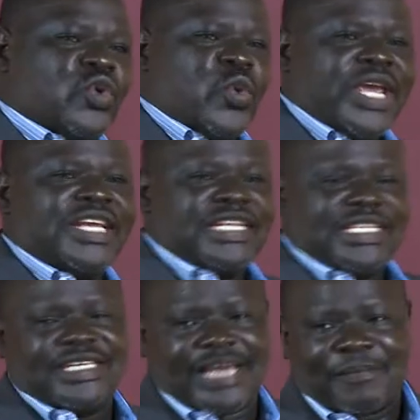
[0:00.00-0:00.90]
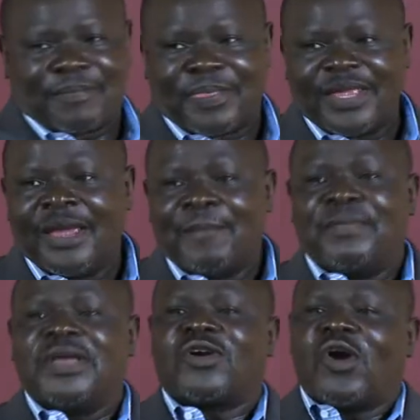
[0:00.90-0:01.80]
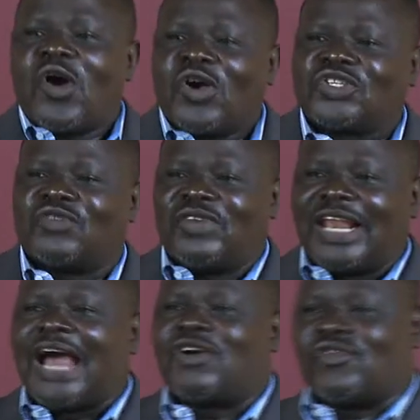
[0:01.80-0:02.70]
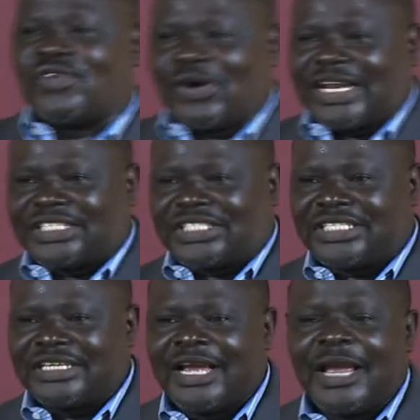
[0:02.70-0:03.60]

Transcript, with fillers: to win this game because of lack of knowledge,